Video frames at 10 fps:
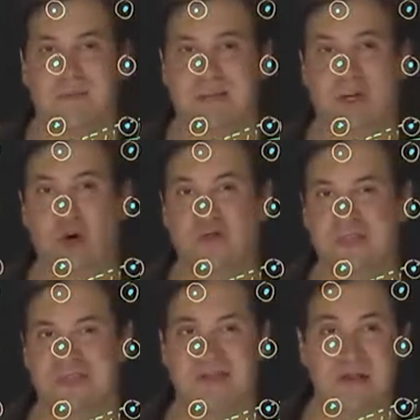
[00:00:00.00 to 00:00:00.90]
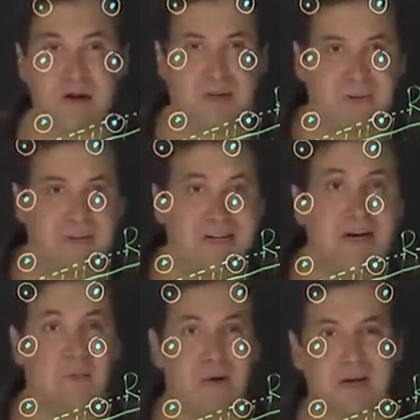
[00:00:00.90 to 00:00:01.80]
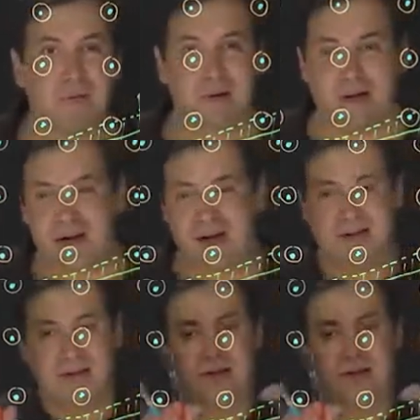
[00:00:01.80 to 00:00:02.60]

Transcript: Minkowski's theorem can be applied